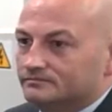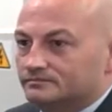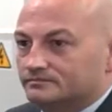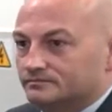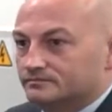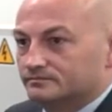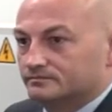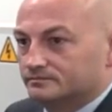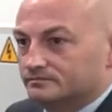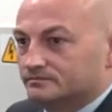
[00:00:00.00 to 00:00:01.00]

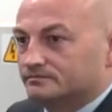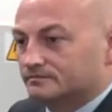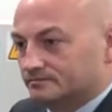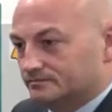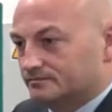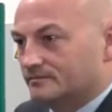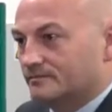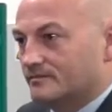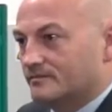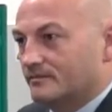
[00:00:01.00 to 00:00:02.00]

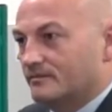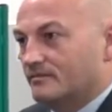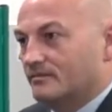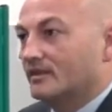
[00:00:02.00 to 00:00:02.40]
The person shown says nothing.